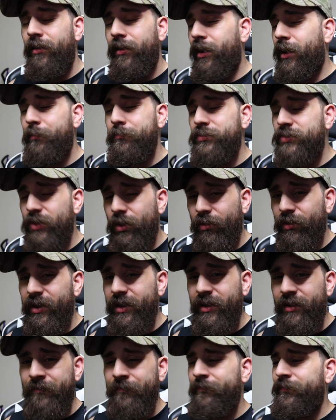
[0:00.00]
I'm
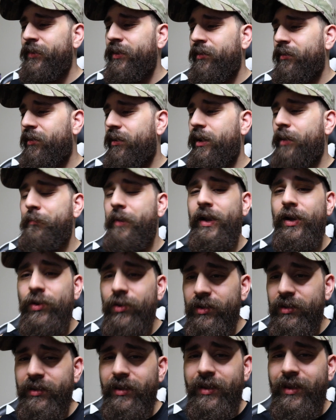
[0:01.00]
sorry. I
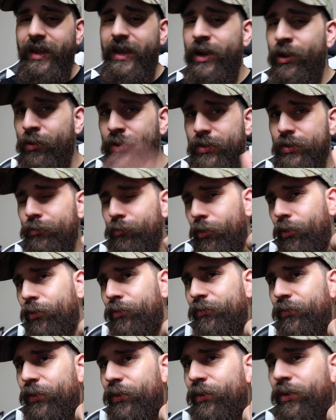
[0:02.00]
couldn't hear you
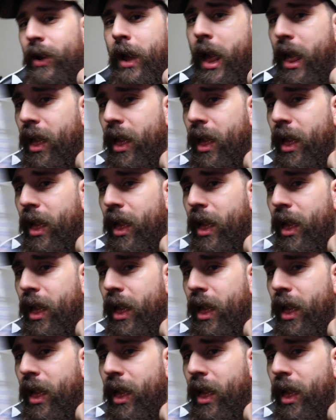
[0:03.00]
over